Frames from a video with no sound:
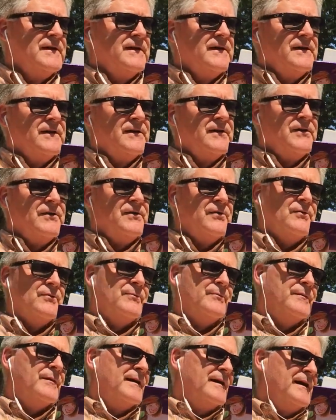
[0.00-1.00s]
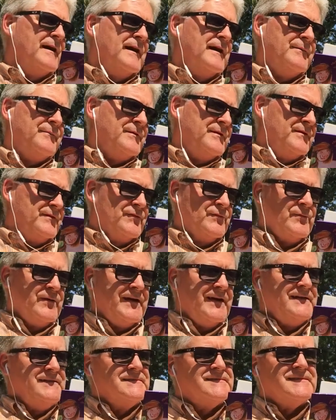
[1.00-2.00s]
Oh my, Ms.
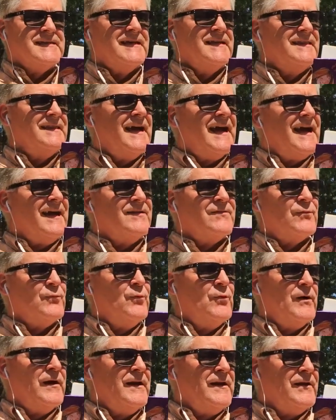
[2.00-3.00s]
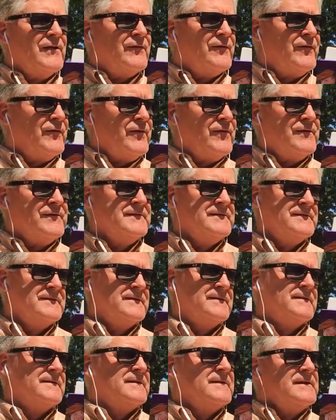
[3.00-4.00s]
Wayne said. That's wonderful.
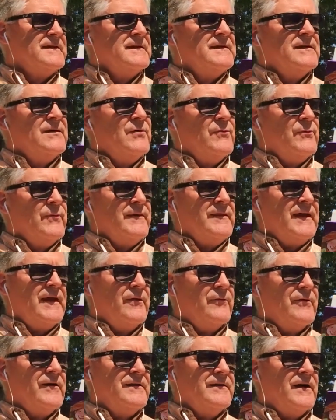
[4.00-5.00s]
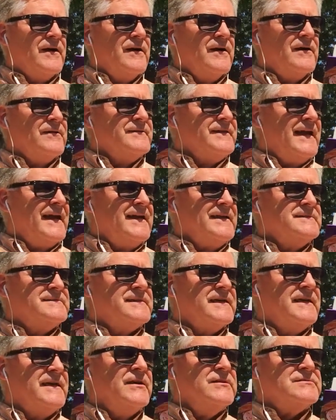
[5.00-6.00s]
When they were in the hall, Danny
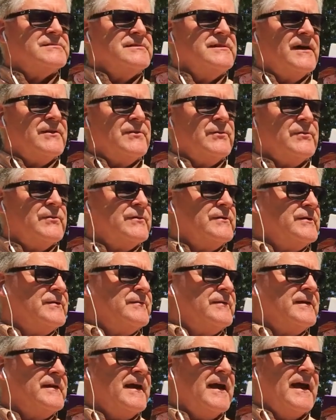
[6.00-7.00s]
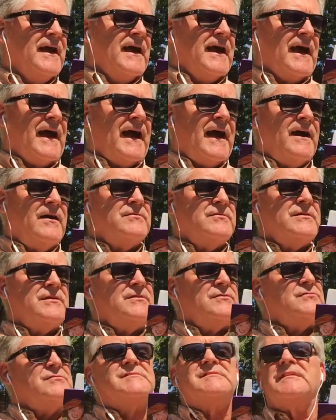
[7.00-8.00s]
said, here's another good one. How do
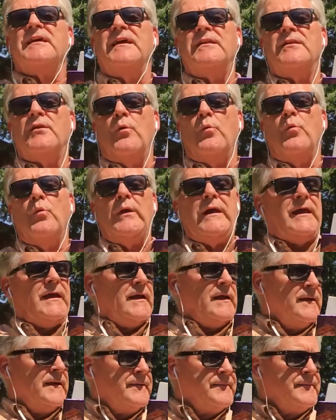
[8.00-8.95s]
you send a wig?